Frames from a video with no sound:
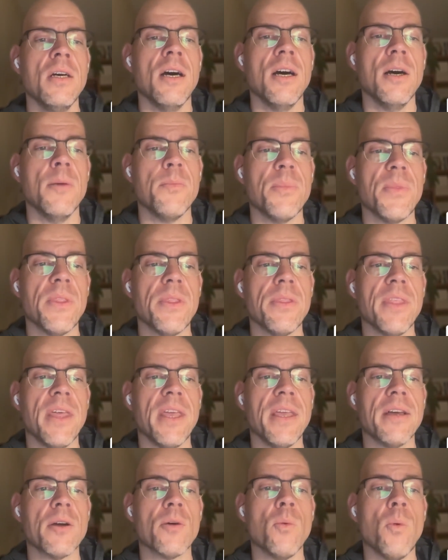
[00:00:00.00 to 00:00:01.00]

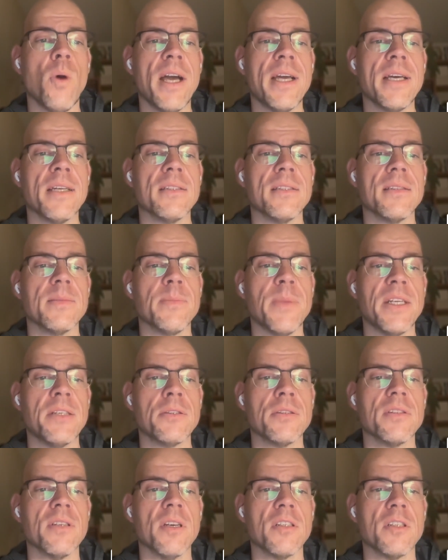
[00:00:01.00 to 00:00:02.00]
They acquired the
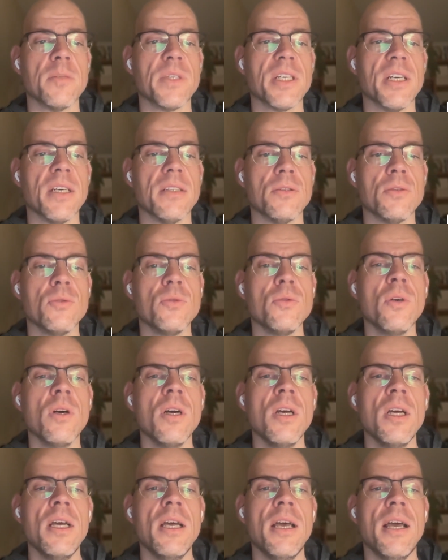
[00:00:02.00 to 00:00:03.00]
Spanish startup
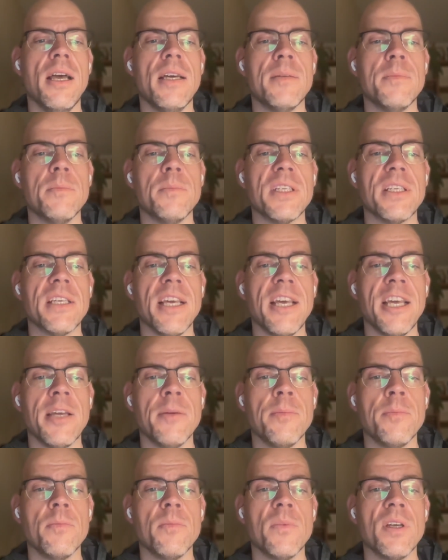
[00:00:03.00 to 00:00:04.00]
Catu and
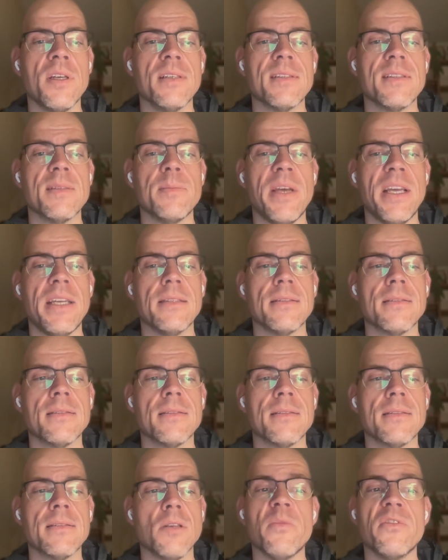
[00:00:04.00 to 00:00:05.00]
became Spain's
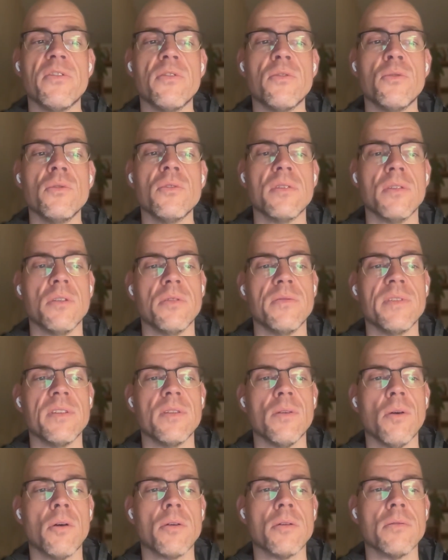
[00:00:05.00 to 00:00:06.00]
top food
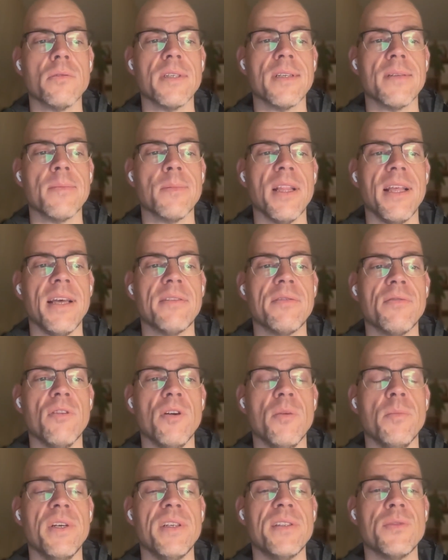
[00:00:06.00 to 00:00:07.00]
service ordering
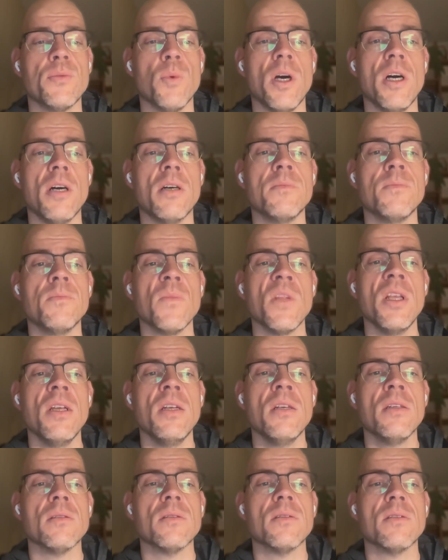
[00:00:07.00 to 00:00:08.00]
platform as well.
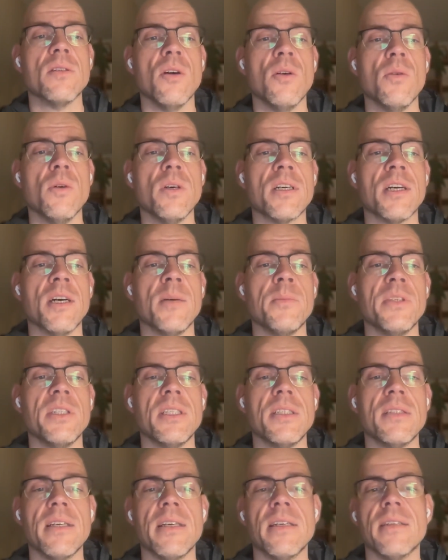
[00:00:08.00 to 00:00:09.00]
So a
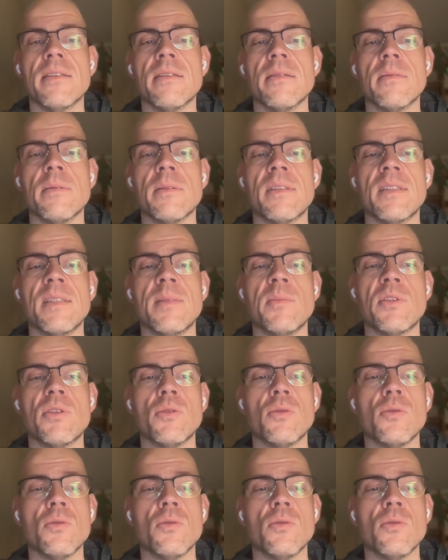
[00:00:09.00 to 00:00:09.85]
company that seems to